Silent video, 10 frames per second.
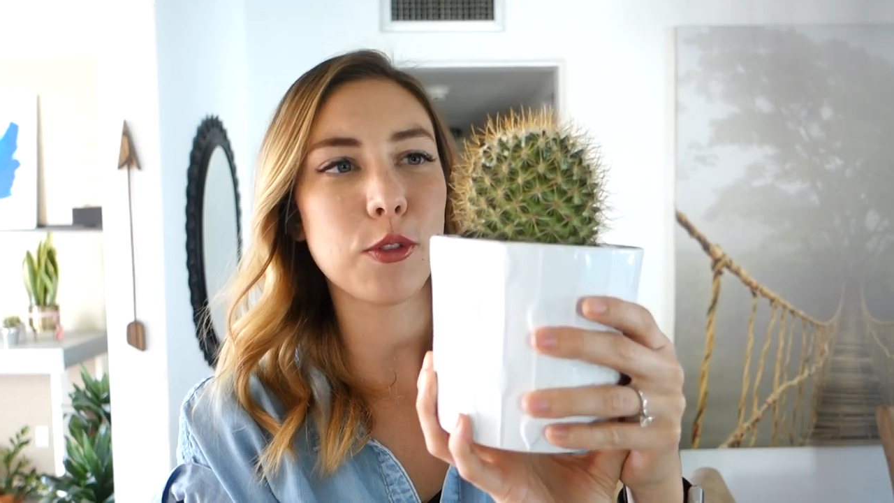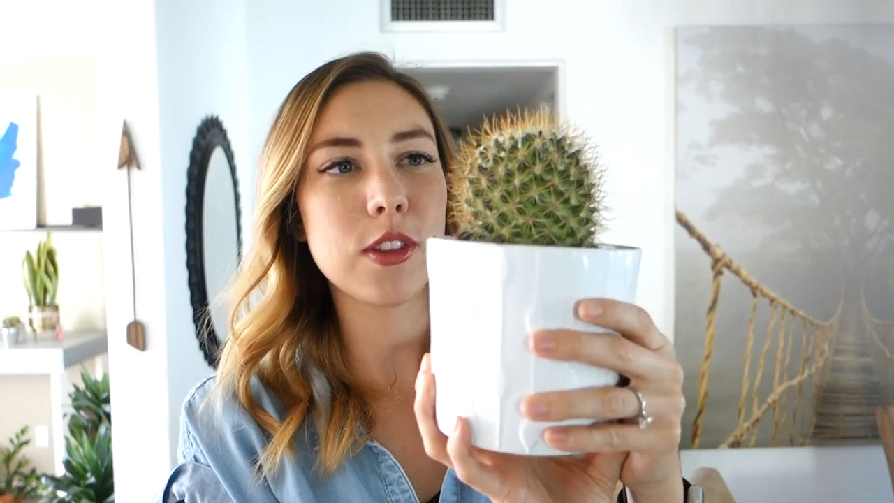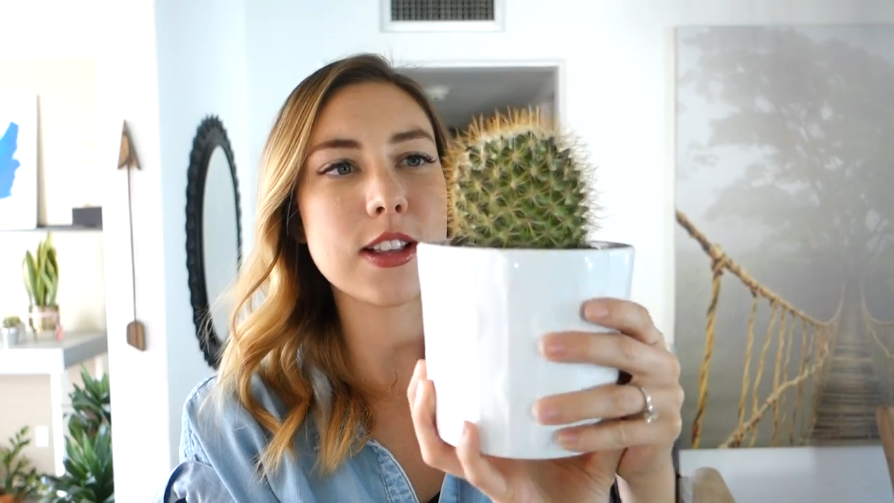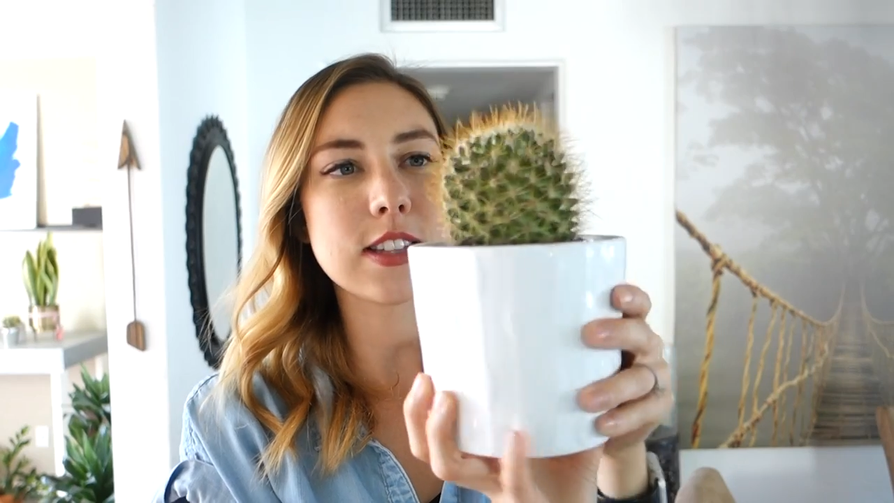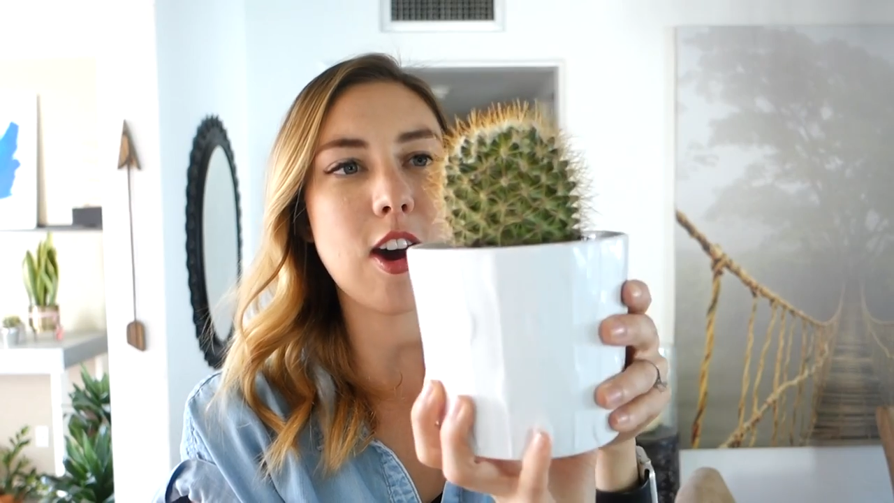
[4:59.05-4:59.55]

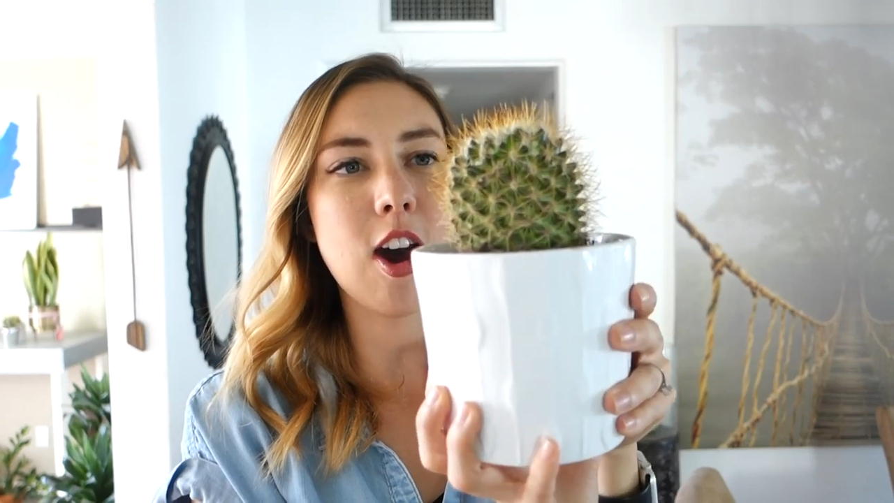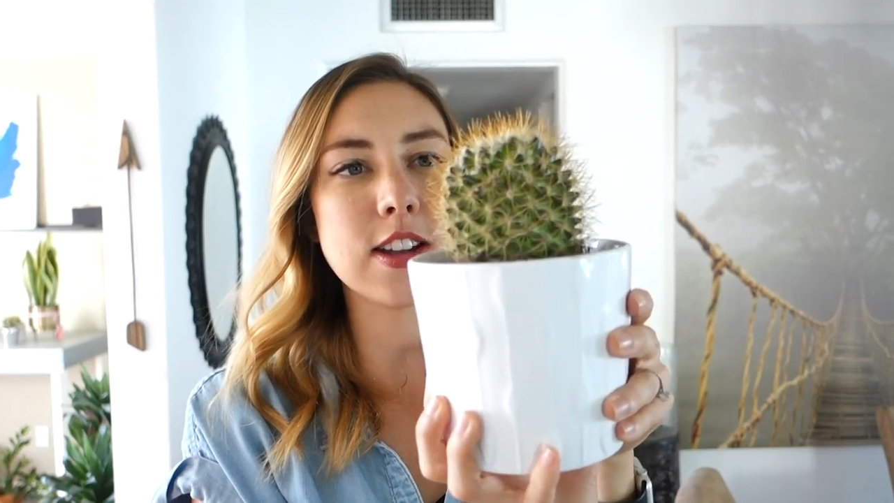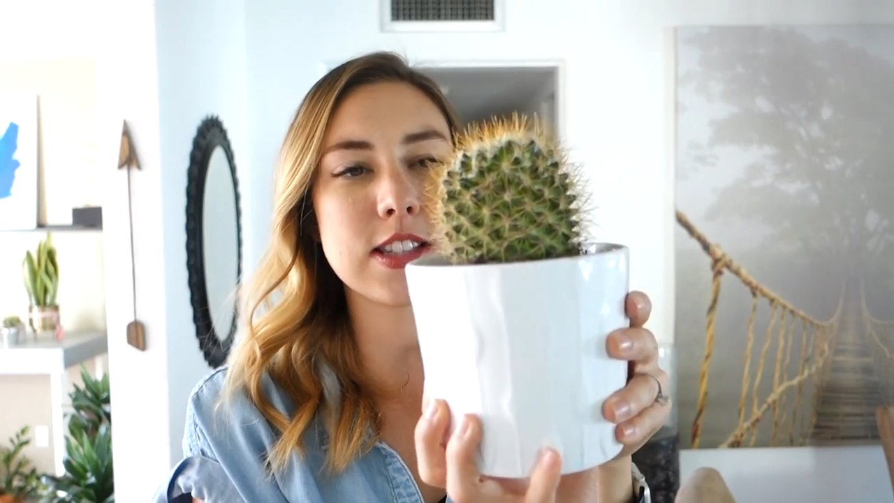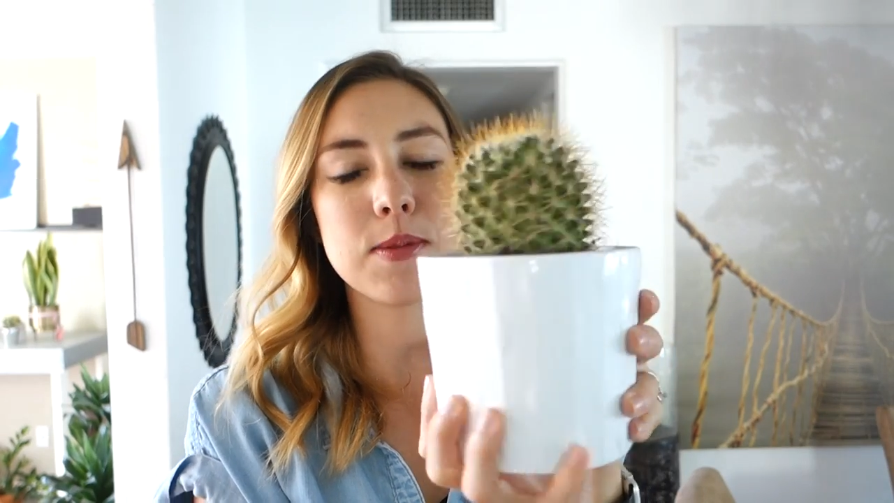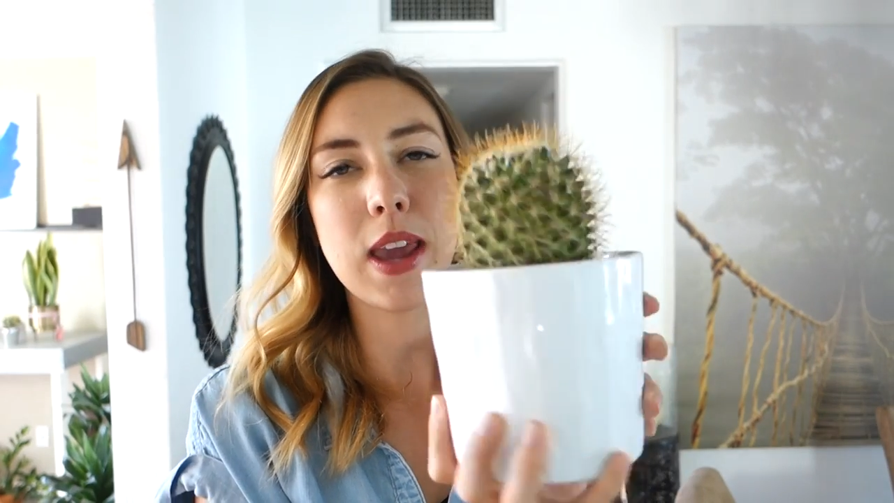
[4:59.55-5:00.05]
for this
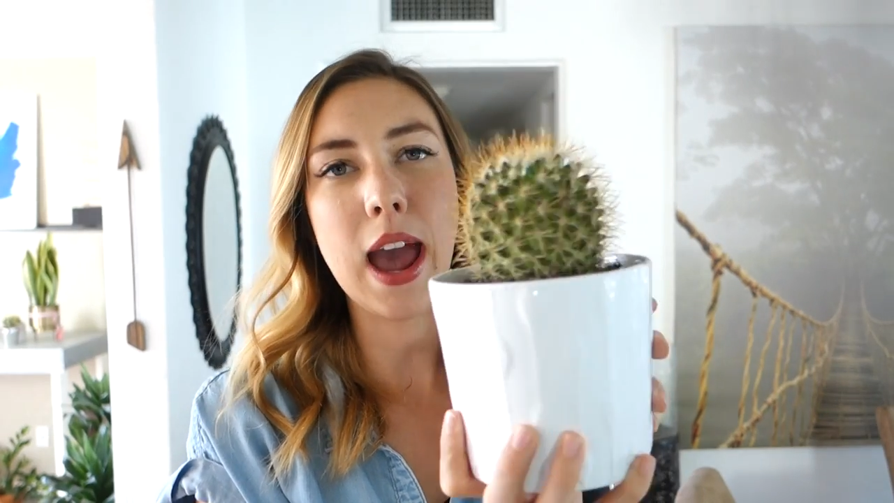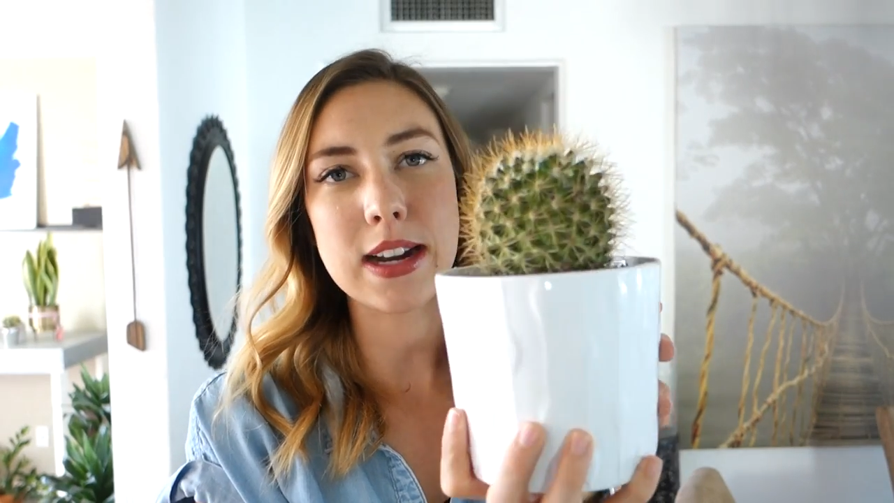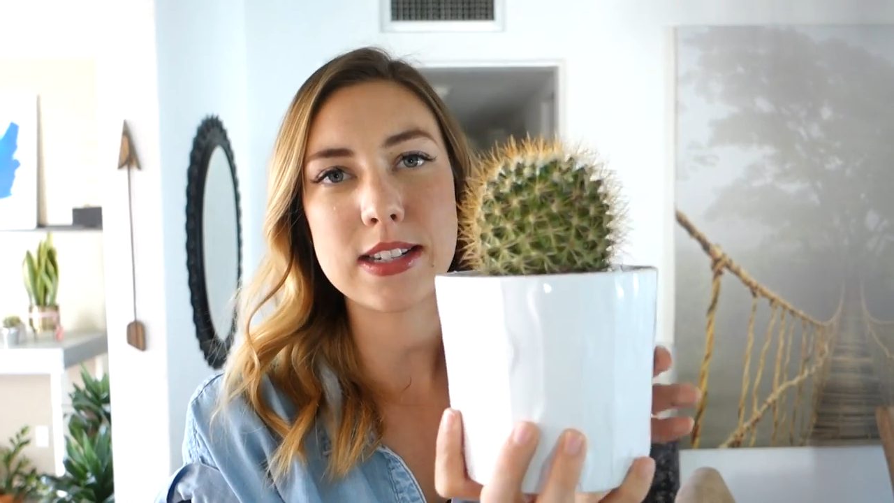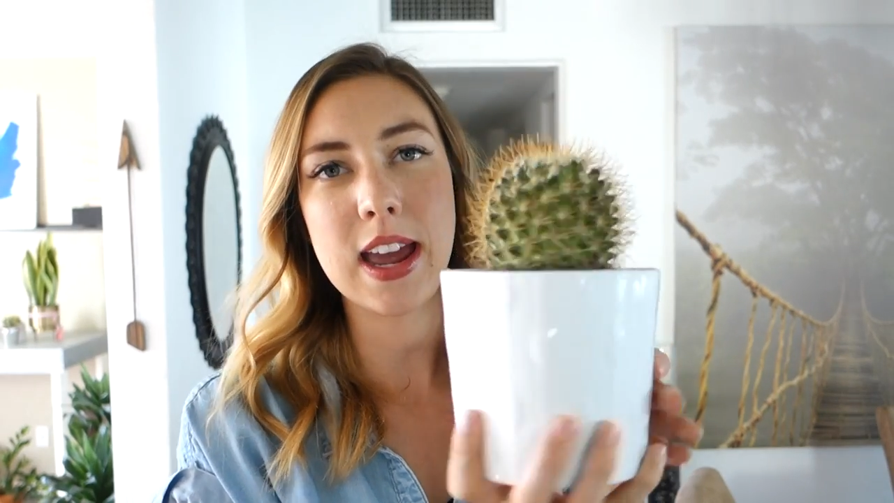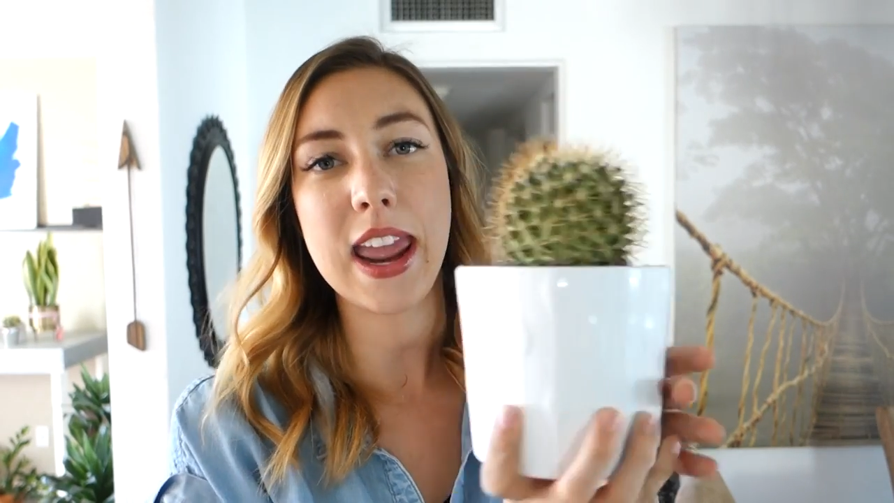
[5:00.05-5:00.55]
awesome
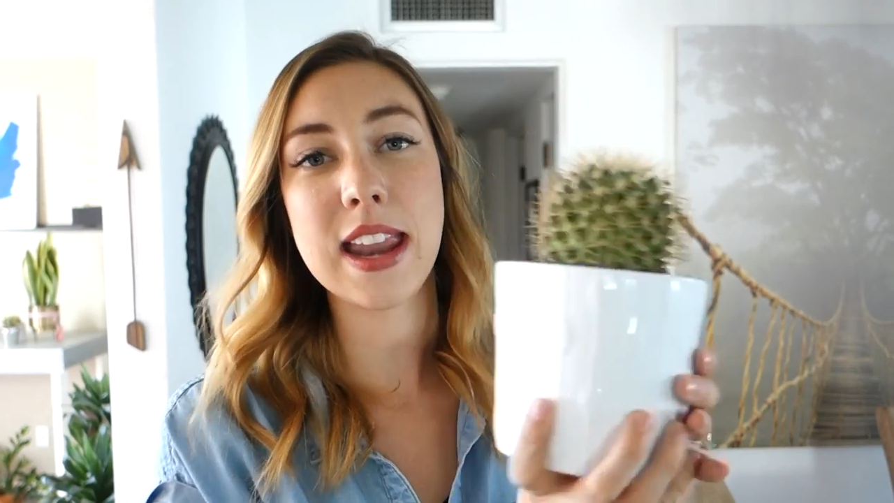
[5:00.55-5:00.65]
cacti.